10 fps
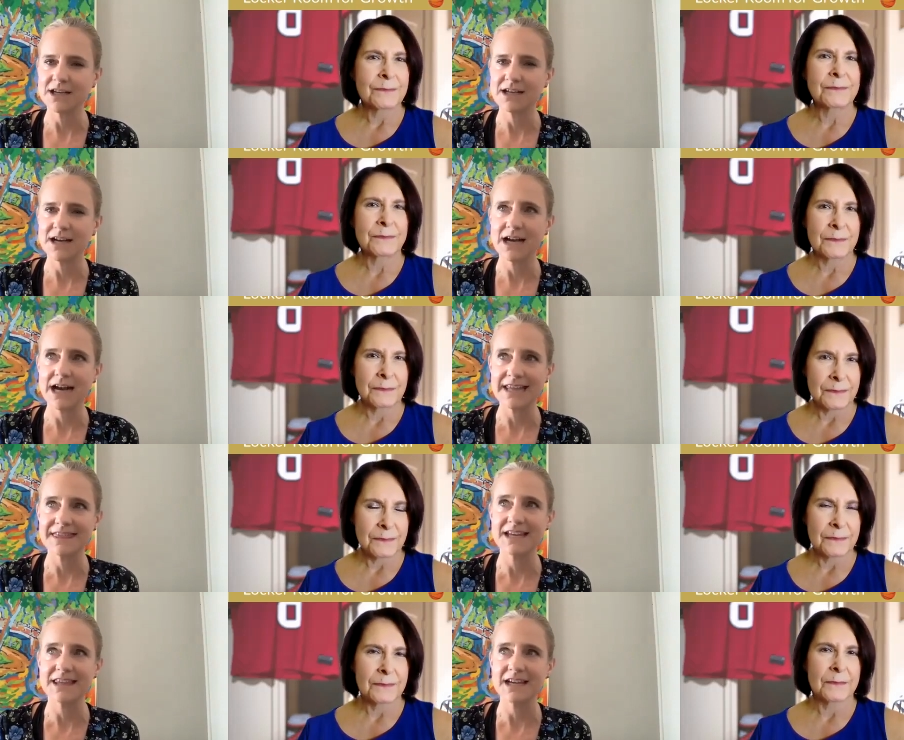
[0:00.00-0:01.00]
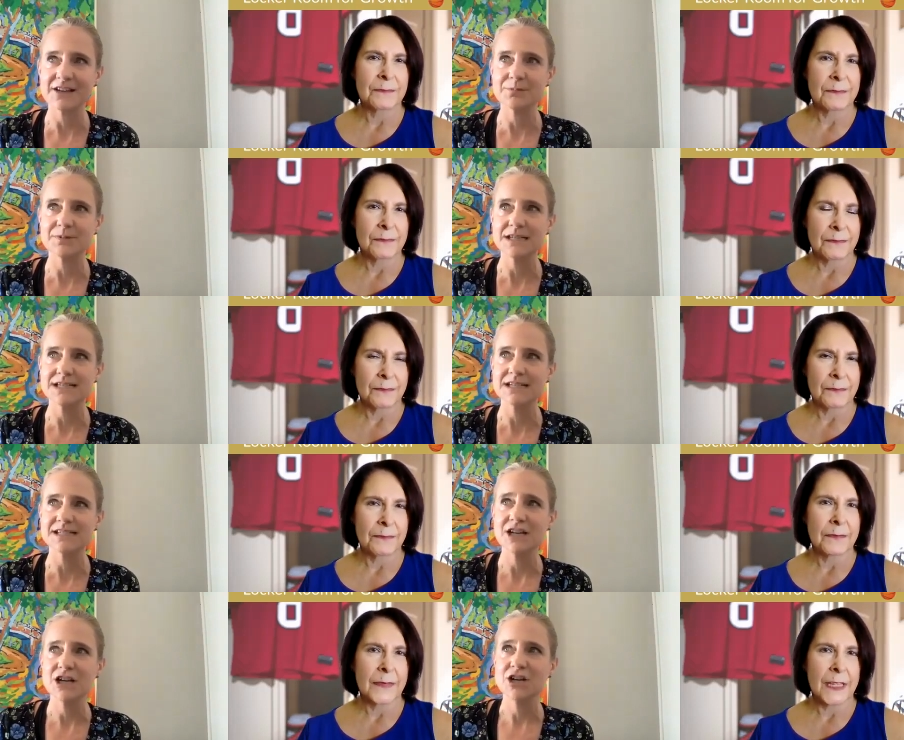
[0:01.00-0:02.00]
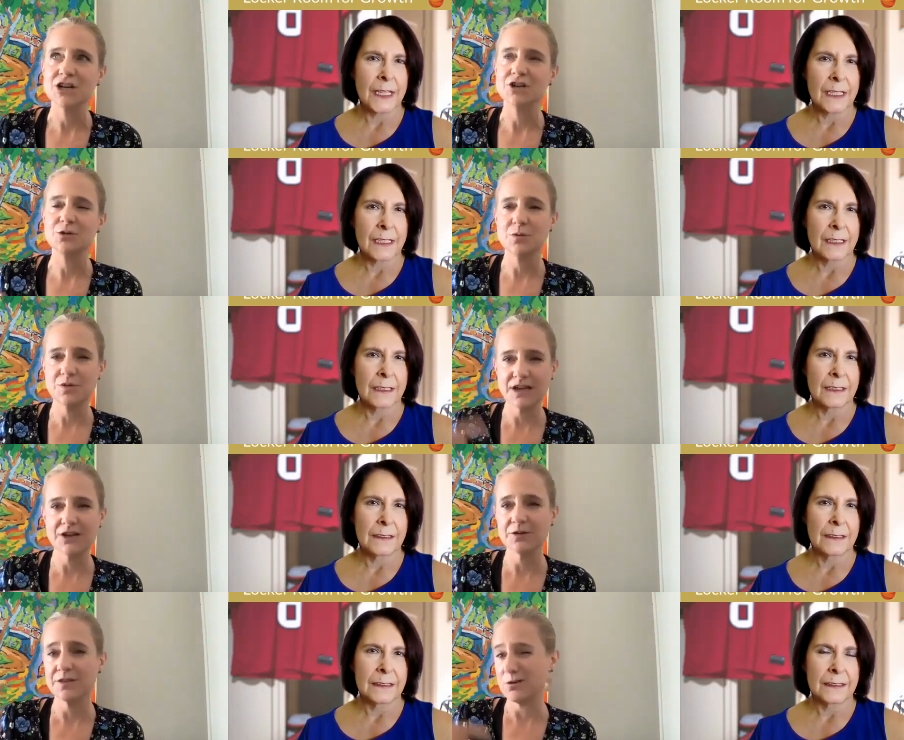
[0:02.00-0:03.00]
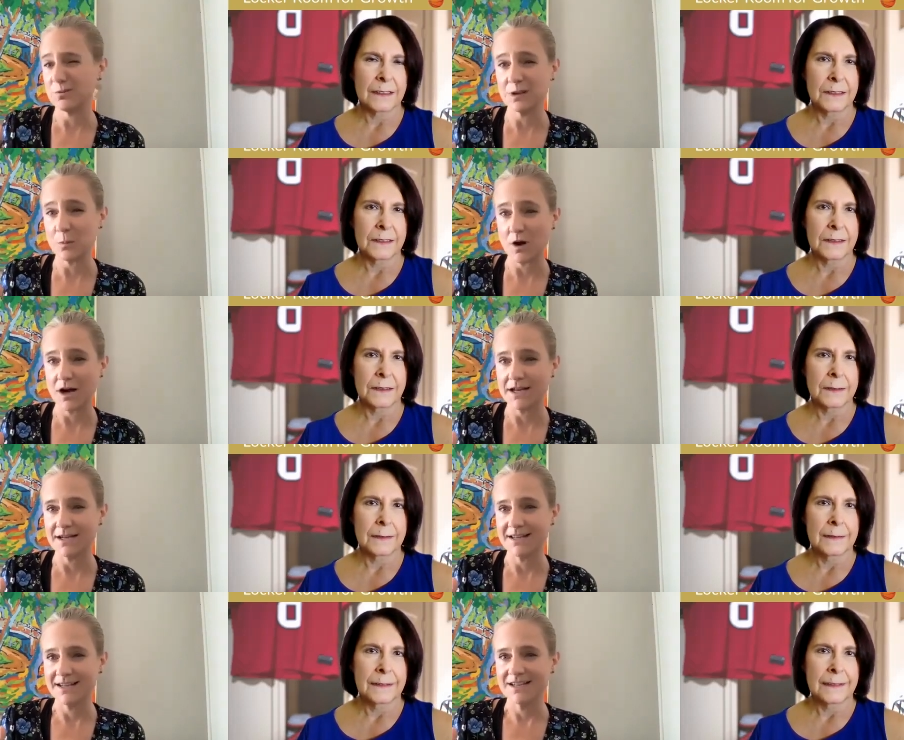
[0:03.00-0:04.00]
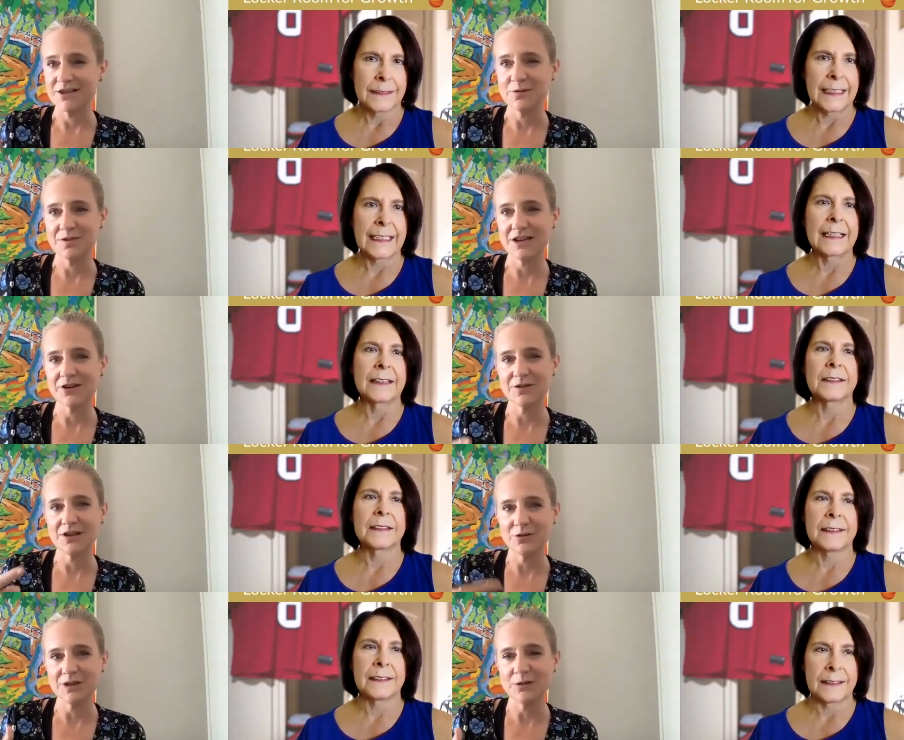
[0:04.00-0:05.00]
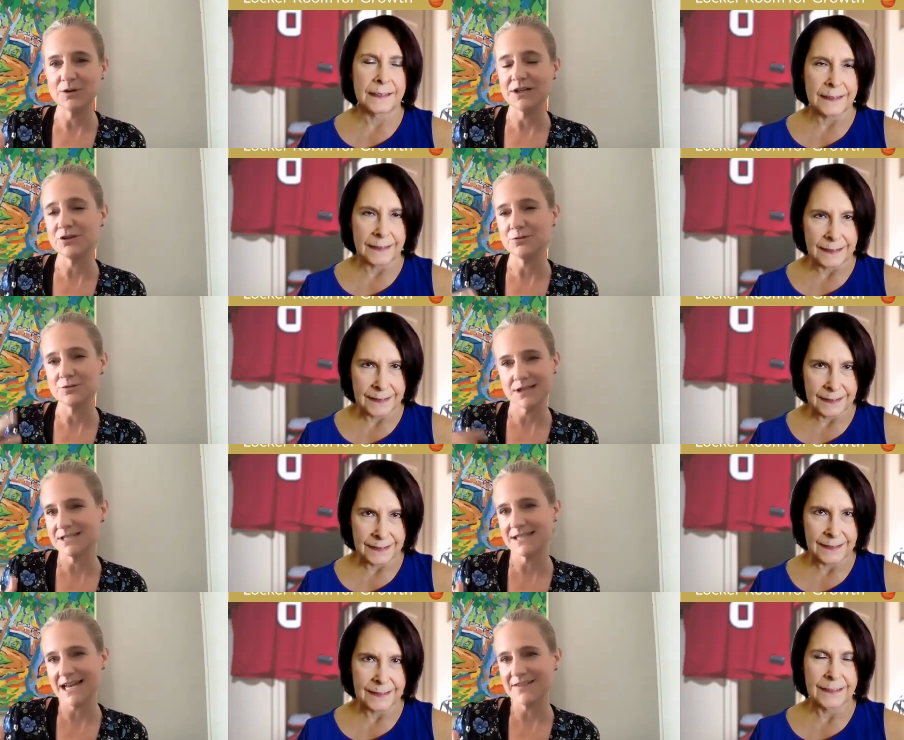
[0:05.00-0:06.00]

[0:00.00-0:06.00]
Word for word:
Speaker 1: and i think the other piece is you think you're the only one you yes. think you're the only one who doesn't